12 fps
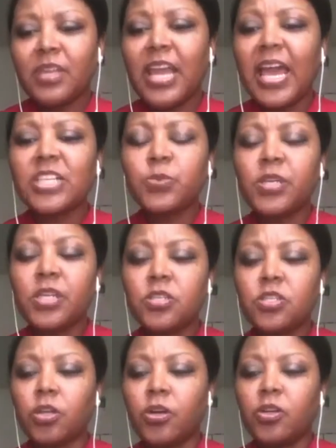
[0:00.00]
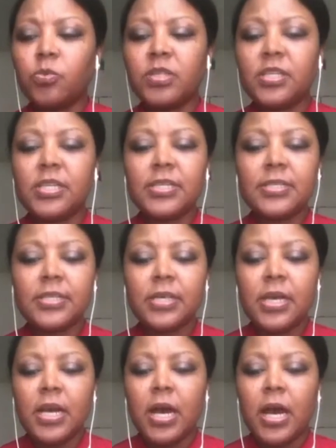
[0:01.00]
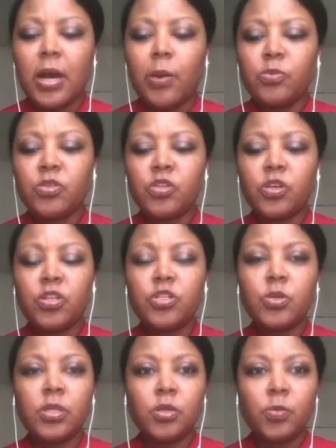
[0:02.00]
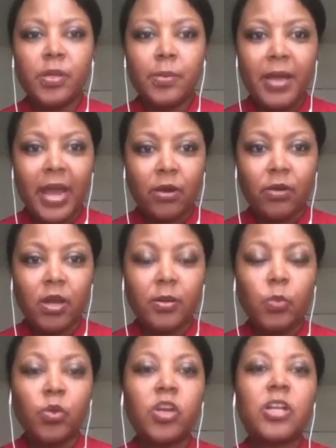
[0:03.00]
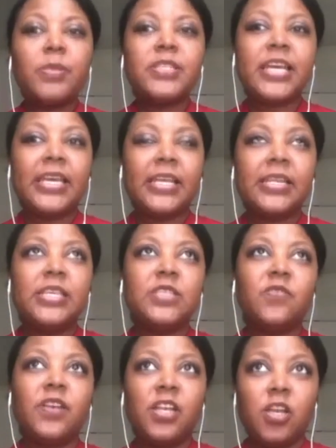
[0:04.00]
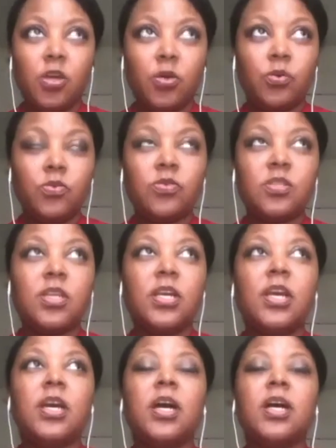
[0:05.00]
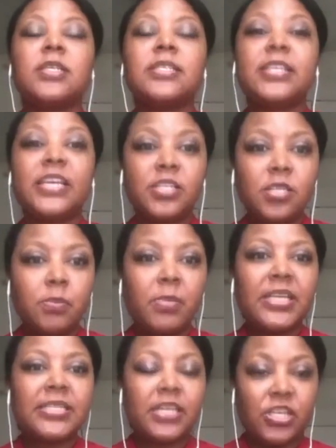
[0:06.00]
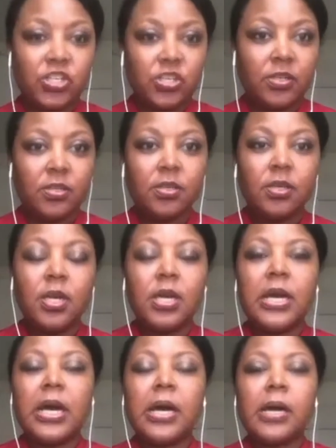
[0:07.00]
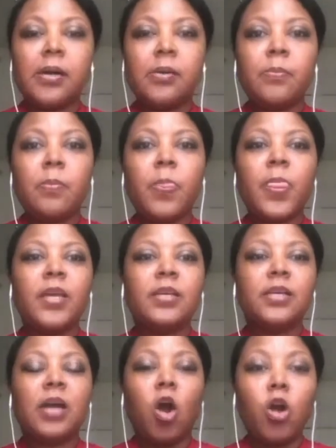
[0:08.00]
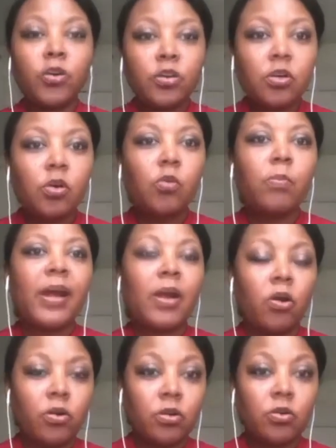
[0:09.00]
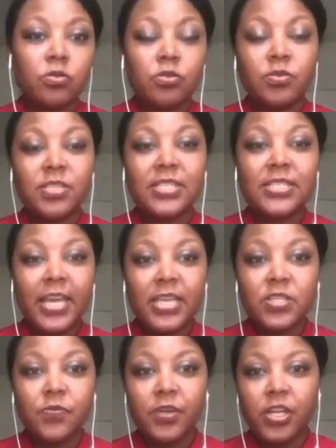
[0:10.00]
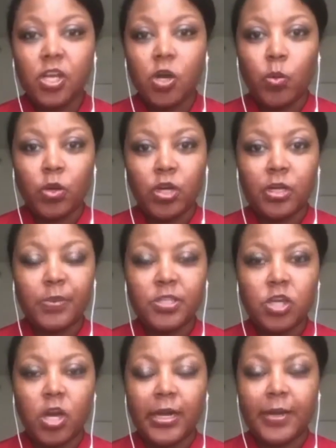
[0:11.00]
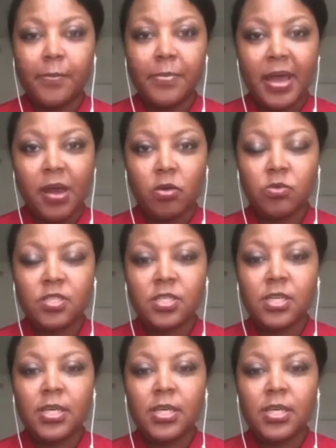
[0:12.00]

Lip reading: as we get started with this, I'm just going to do a little bit of background, and we're going to be taking these videos section by section, article by article. So today's video, we're going to be talking about